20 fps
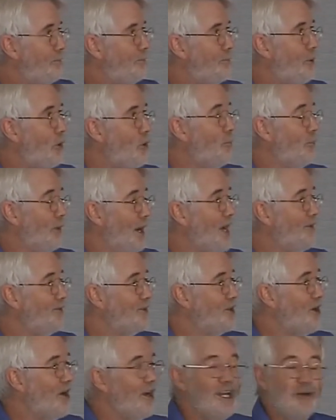Paul Brown,
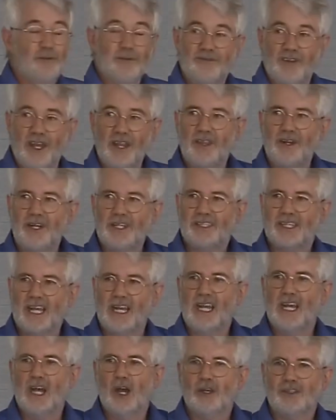the guy who invented it,
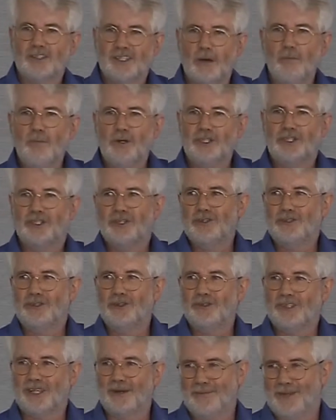said, someone should
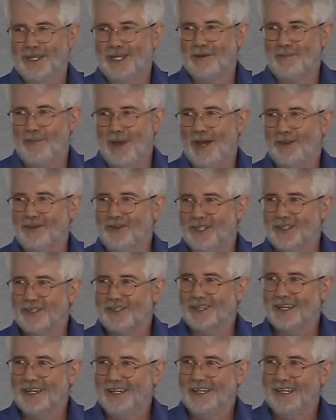do something about
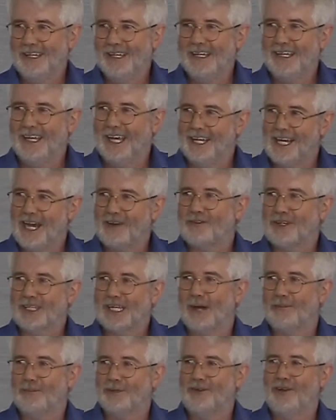this. And after a
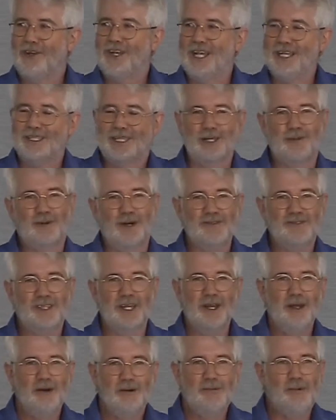couple of years, his wife
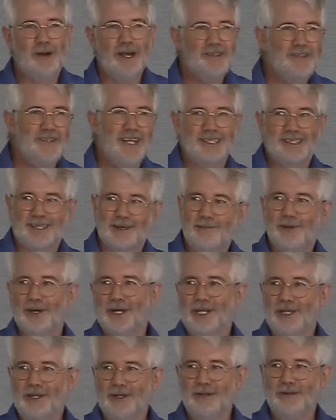said, well, why isn't that
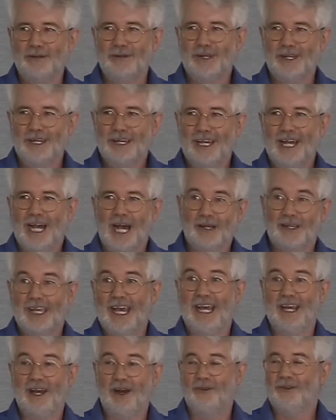somebody you?
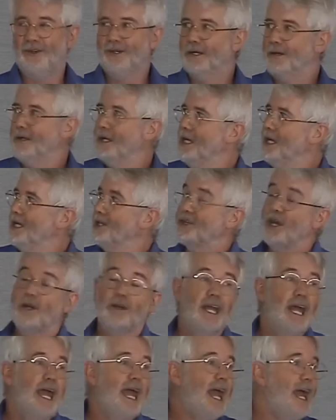Okay, I'll do it.
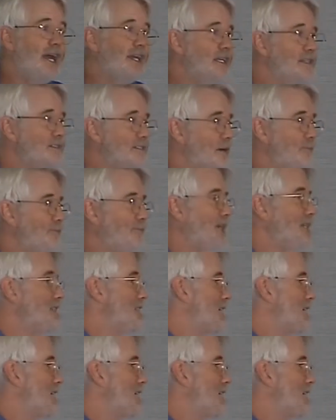So adding something,